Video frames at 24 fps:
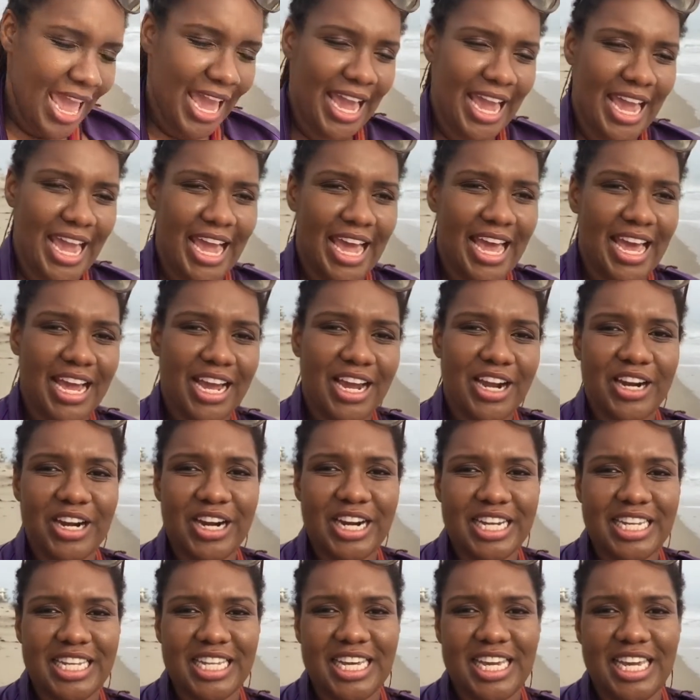And
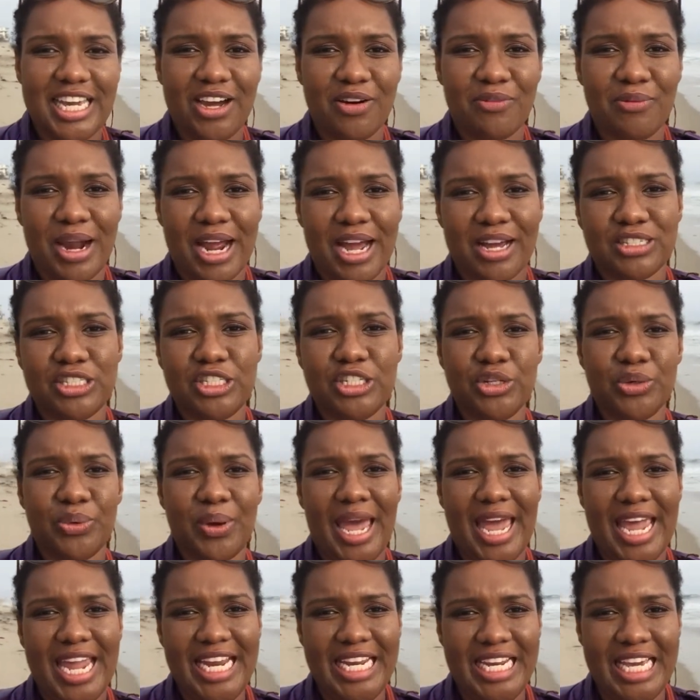currently around
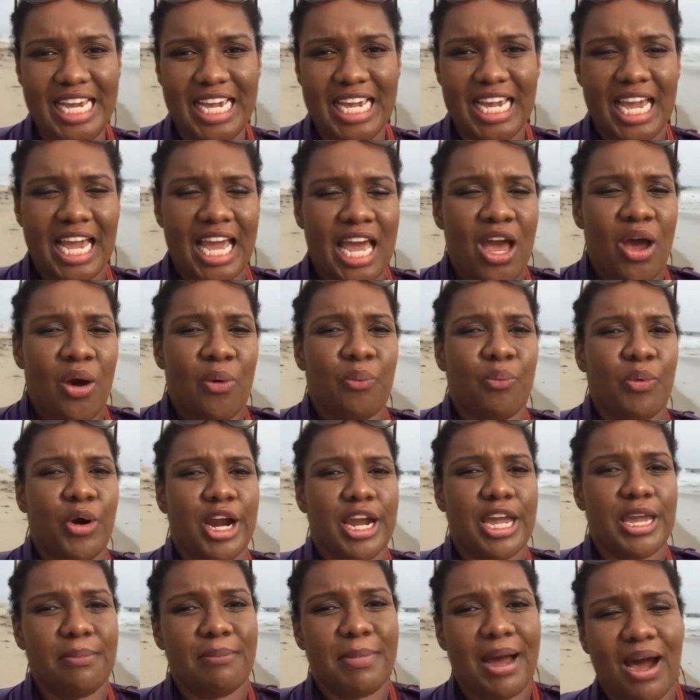280,
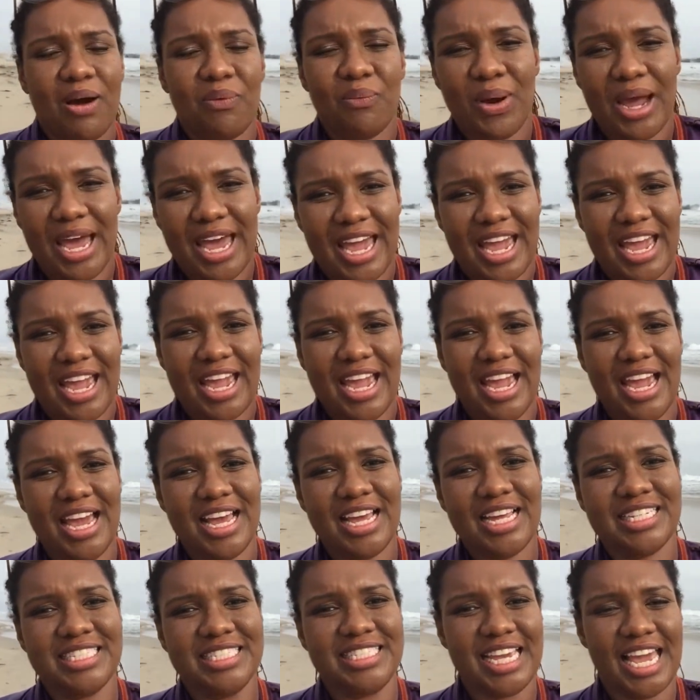working my way
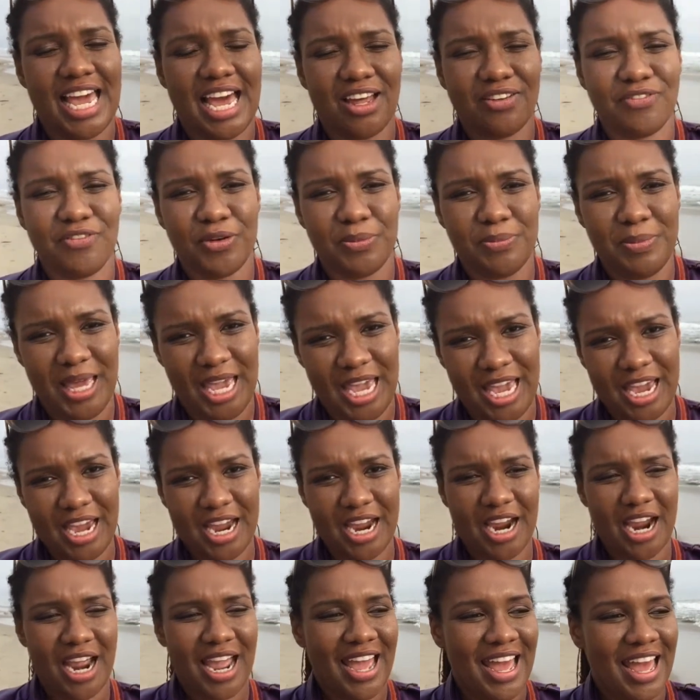down from
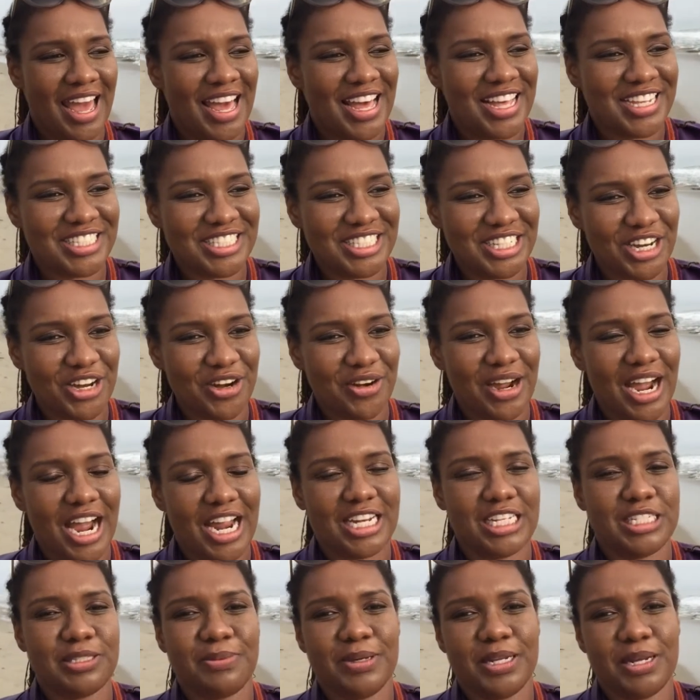there. And so
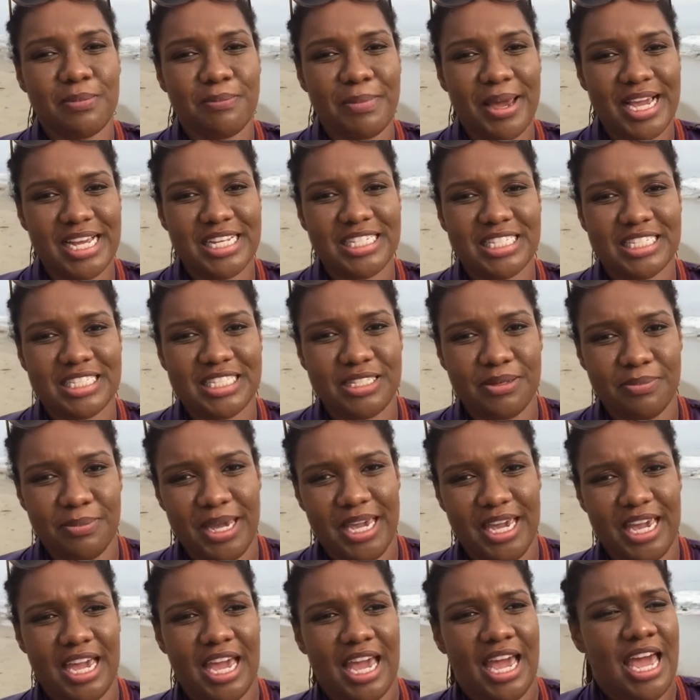God has been amazing to
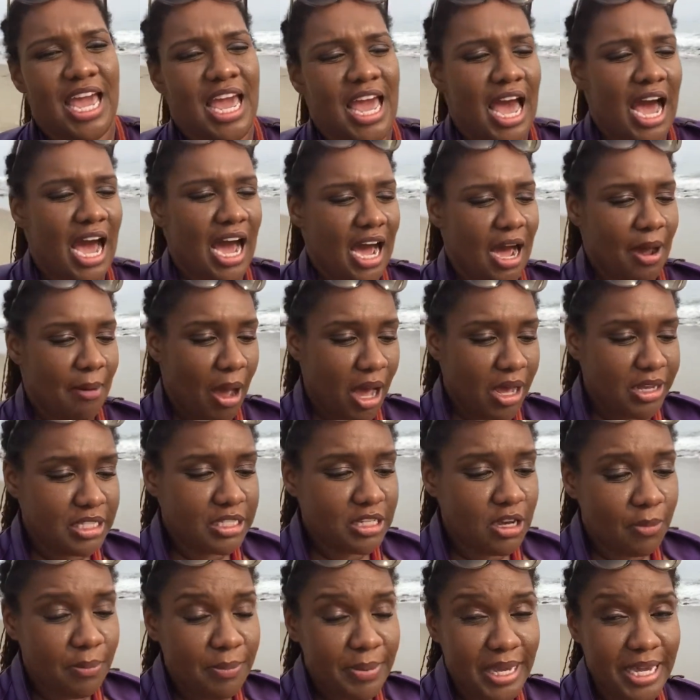me.
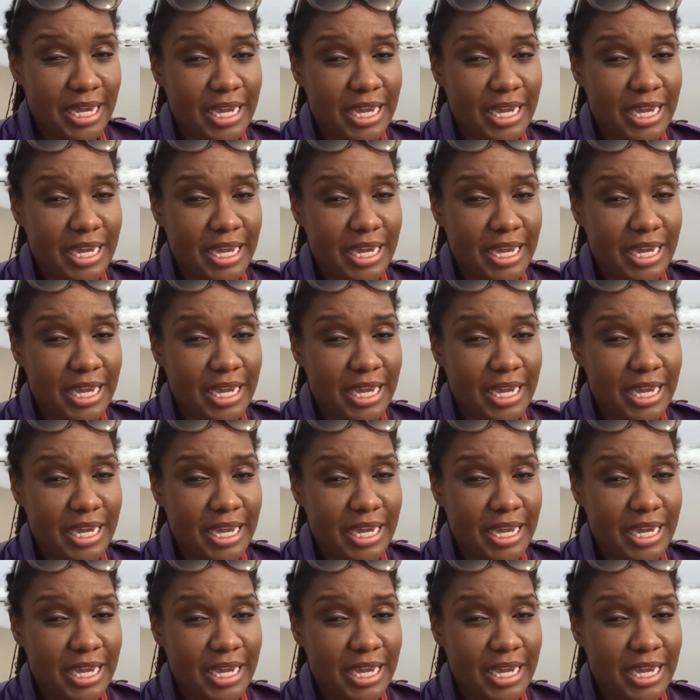Also